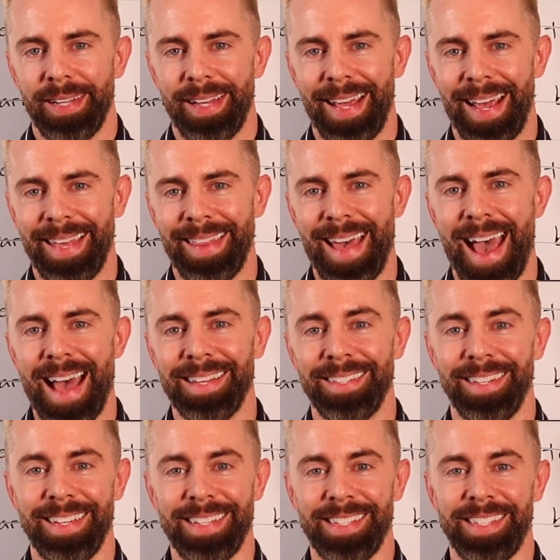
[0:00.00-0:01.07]
And
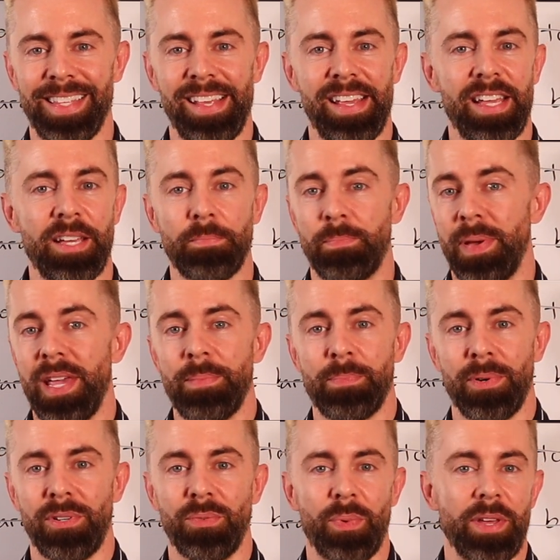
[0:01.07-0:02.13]
that is the
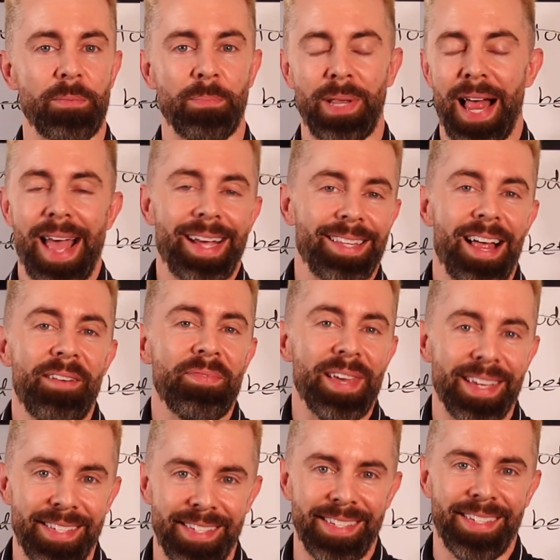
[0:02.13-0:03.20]
people with blank love
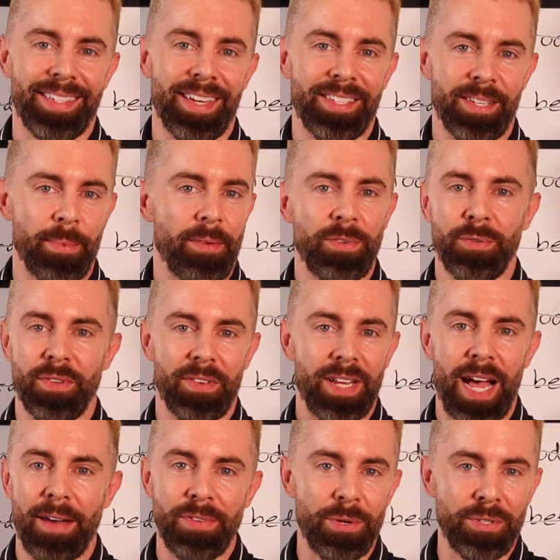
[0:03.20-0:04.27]
this system. I've
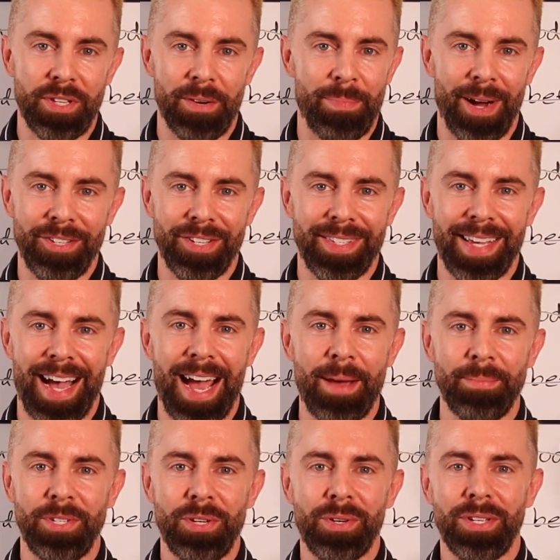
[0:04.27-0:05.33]
used it a bunch of
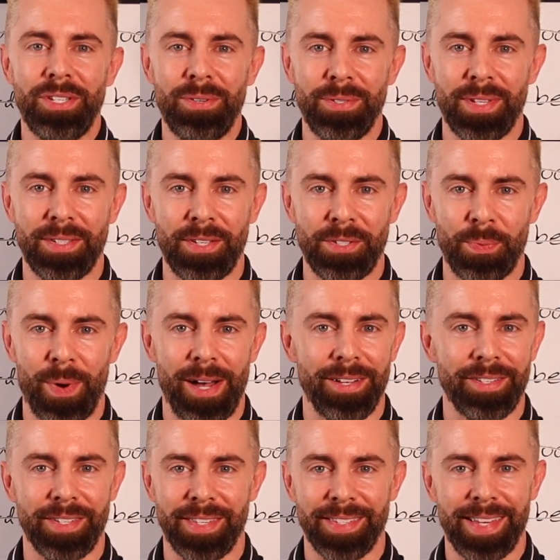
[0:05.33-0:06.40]
times. You can use this as
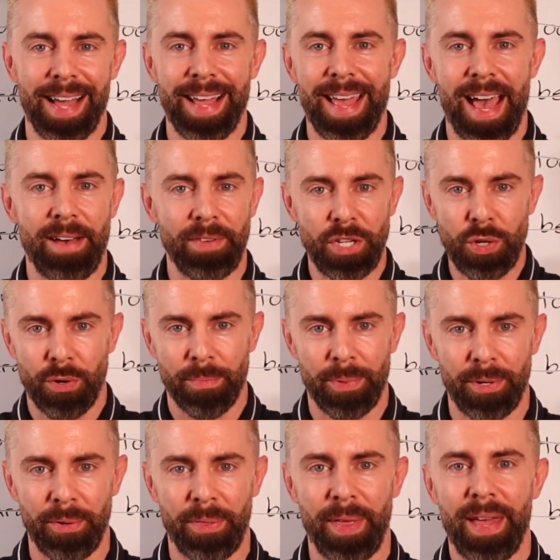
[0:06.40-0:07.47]
well, just as I have in your
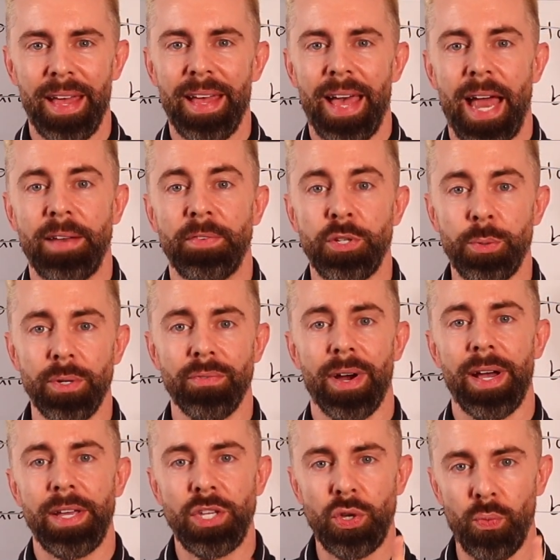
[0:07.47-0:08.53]
booth. And if you do it
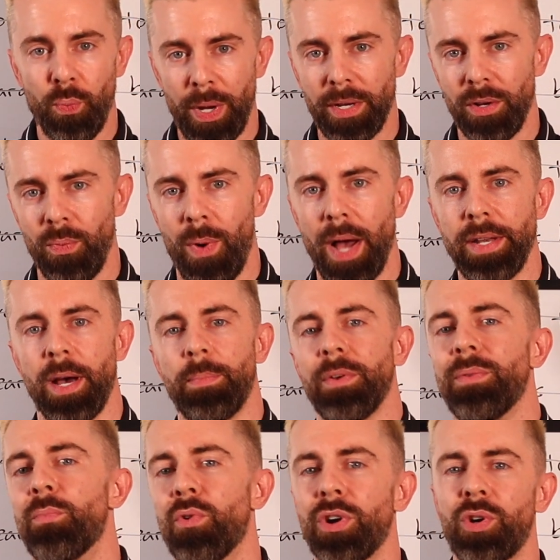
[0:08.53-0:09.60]
right, you will wind up
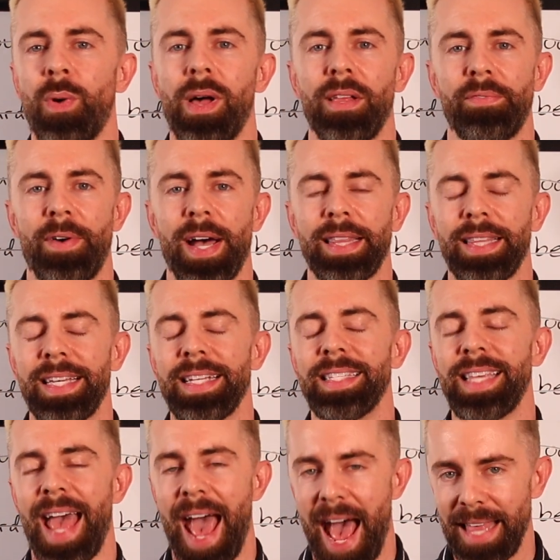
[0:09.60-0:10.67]
with more qualified
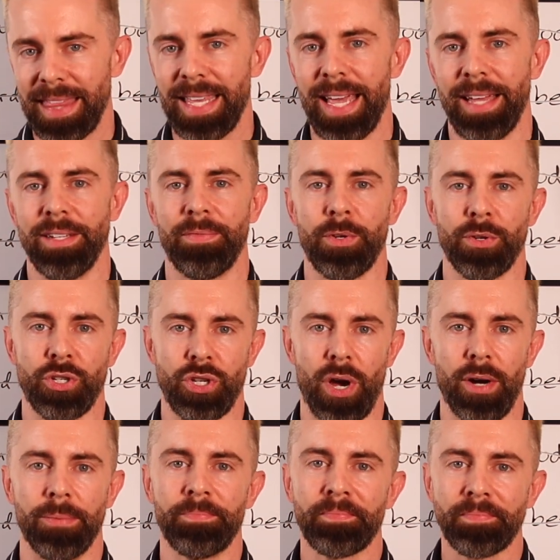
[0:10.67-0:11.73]
leads at the end of your
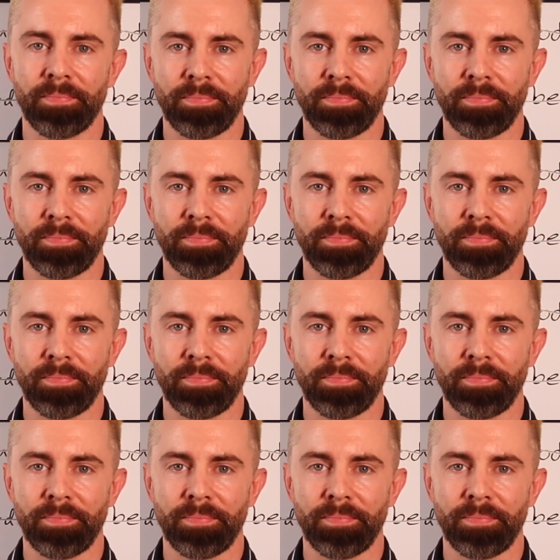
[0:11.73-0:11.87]
show.